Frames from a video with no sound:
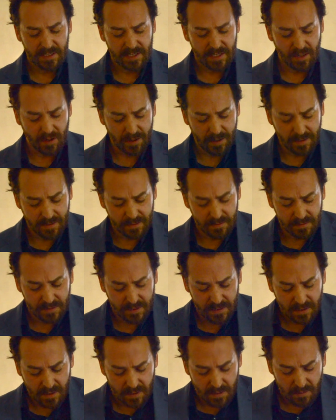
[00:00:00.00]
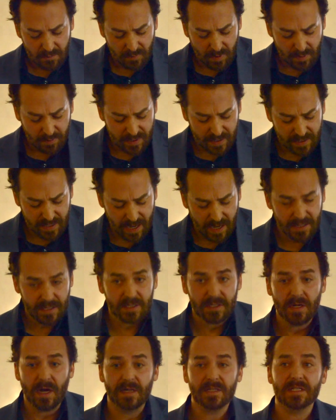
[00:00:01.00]
he argues, what we get
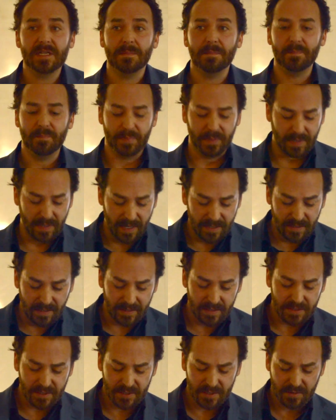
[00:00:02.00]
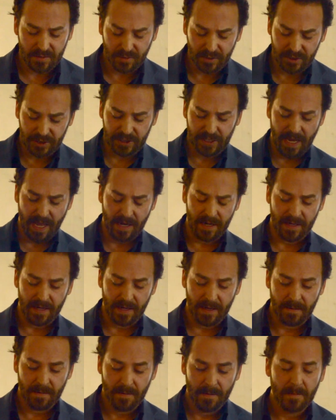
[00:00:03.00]
is not some bloodless
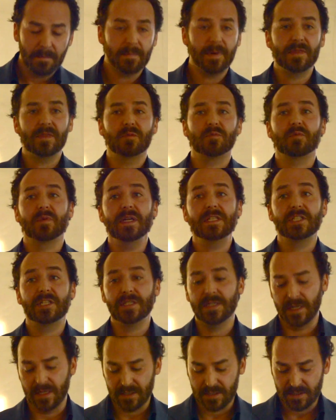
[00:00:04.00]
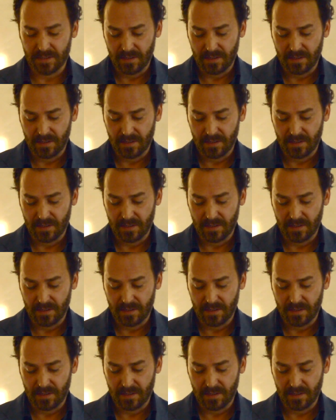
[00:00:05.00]
Christianity, but the richness